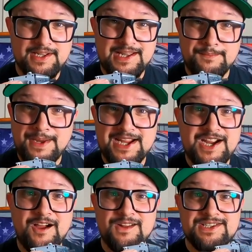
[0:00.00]
And Mike
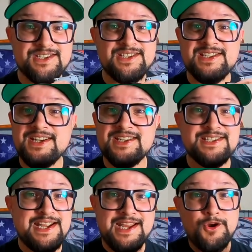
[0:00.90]
Collins is just gonna
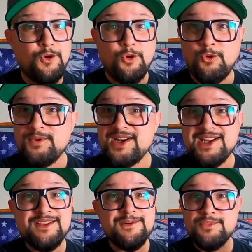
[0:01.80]
stay
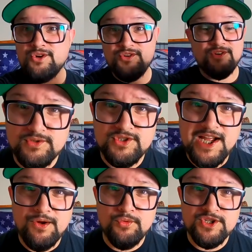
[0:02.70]
orbiting the moon. So
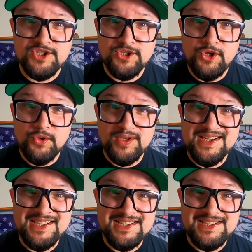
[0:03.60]
now we're slowly
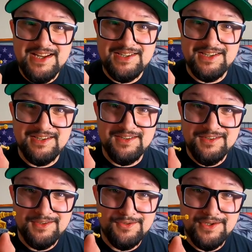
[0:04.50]
descending
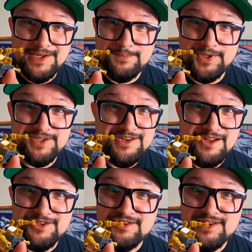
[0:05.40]
right? Buzz
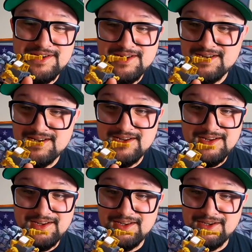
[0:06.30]
Aldrin
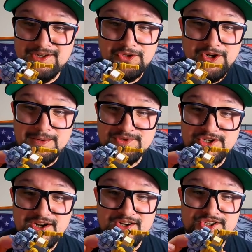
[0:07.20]
and Neil
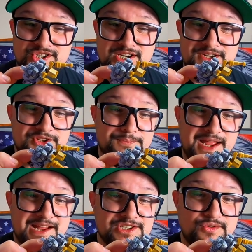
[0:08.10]
Armstrong are shitting their
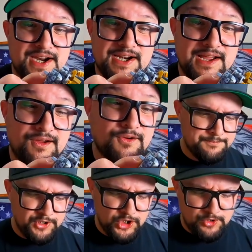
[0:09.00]
pants right now.
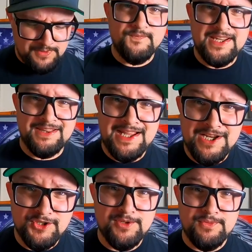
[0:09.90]
Boom, they
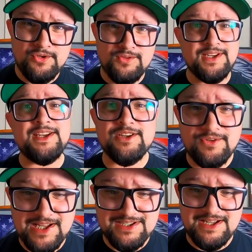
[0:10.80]
land on the moon, the
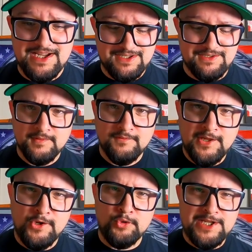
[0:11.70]
Eagle has landed.
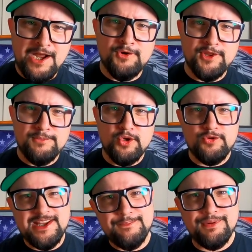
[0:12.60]
They go down to the
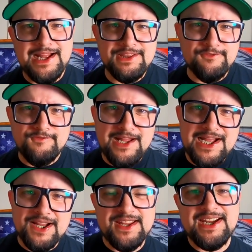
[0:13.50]
moon, they plant the
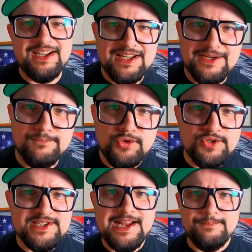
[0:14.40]
flag, they collect moon
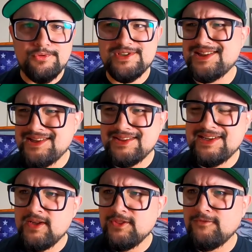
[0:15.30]
samples. I think
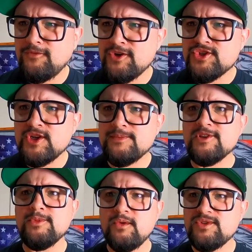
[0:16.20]
the, the first trip to
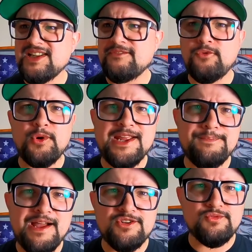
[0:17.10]
the moon was like 48
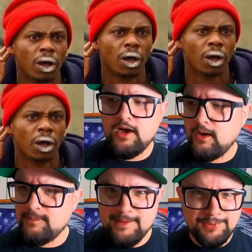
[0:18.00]
pounds worth of rock.
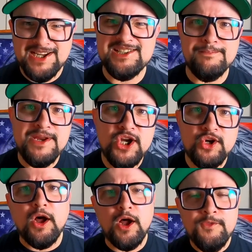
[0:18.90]
Um, they placed a
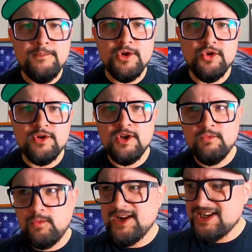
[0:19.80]
mirror on the moon
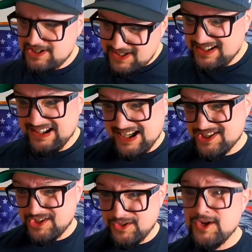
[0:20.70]
where we can shine a
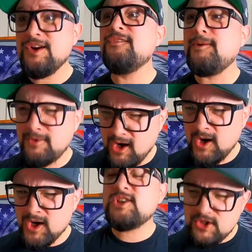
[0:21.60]
laser from
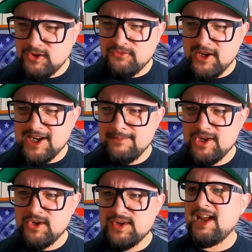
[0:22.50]
Earth to the freaking
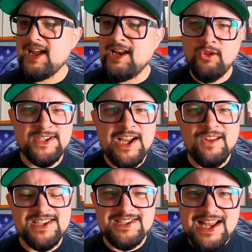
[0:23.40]
moon and it'll tell
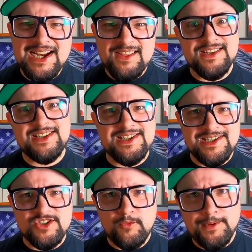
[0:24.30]
us exactly the
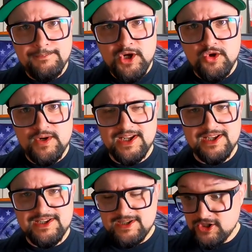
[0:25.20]
distance from the moon
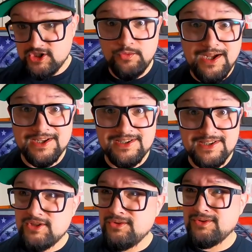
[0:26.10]
is to us.
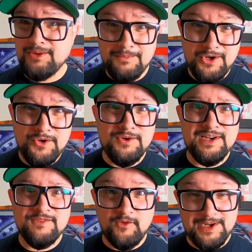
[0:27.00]
Dude, the
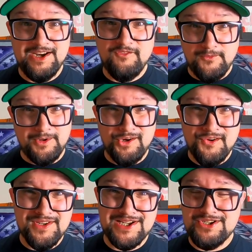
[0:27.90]
moon from here from Earth
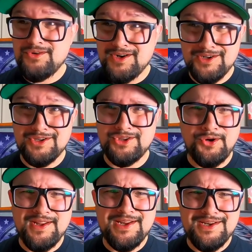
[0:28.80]
is like
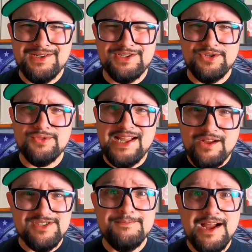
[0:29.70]

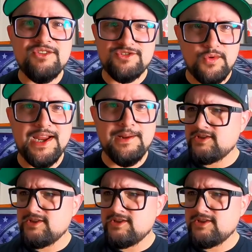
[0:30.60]
232,000 miles away.